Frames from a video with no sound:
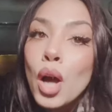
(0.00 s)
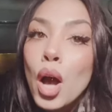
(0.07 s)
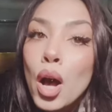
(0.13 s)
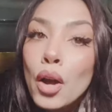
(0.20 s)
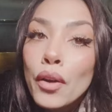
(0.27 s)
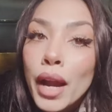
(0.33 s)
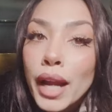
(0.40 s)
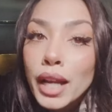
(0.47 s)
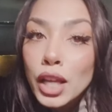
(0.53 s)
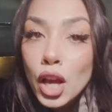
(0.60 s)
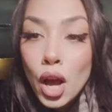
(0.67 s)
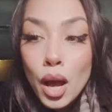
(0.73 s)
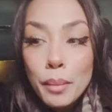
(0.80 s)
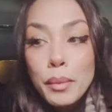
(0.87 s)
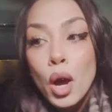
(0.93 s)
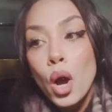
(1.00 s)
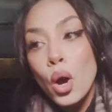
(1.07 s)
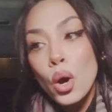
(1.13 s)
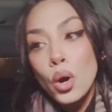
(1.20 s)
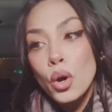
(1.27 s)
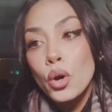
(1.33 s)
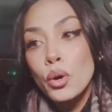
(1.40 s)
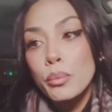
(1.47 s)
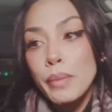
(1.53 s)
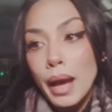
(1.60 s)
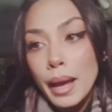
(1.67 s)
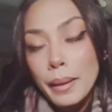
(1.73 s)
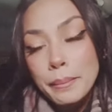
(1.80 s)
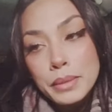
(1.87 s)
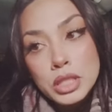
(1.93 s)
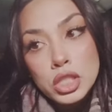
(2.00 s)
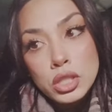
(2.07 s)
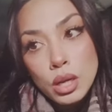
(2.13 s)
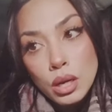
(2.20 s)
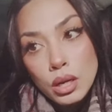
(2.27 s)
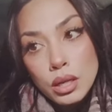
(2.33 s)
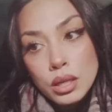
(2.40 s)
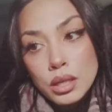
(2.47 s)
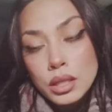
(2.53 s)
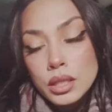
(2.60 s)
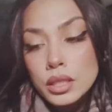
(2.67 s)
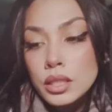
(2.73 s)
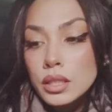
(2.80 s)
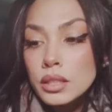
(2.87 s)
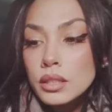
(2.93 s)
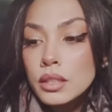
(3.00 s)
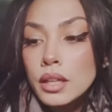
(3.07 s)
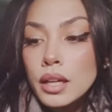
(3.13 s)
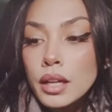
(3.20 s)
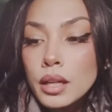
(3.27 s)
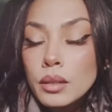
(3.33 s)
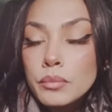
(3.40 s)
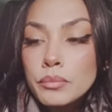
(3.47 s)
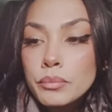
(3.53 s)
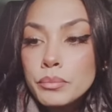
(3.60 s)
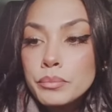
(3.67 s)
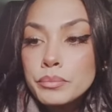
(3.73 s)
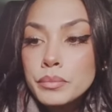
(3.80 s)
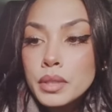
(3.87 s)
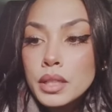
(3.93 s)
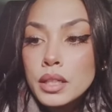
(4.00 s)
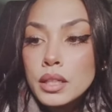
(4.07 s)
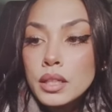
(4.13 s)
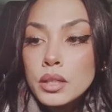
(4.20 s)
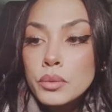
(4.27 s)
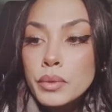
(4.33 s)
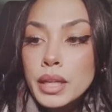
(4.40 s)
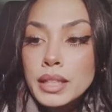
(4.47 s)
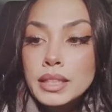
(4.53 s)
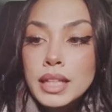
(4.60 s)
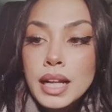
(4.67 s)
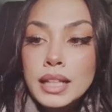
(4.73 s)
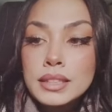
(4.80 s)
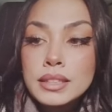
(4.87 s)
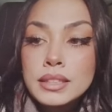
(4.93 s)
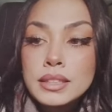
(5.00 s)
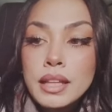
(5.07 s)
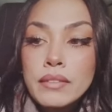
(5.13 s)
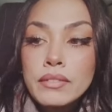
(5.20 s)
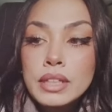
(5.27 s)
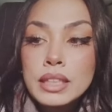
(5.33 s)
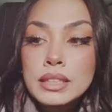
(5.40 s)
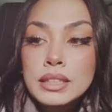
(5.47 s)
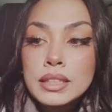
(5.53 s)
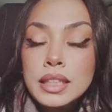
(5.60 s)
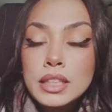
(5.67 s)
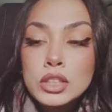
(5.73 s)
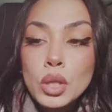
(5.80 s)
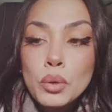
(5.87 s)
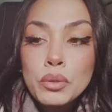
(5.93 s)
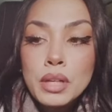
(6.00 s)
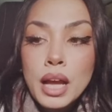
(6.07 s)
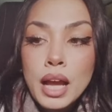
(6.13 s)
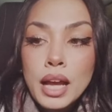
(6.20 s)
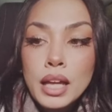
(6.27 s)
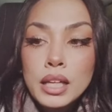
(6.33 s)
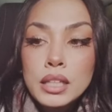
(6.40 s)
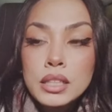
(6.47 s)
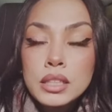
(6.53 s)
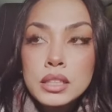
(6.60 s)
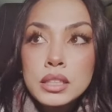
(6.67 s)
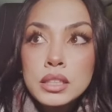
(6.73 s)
Alrighty, I'm home. I'm done. Um, we ended at 7609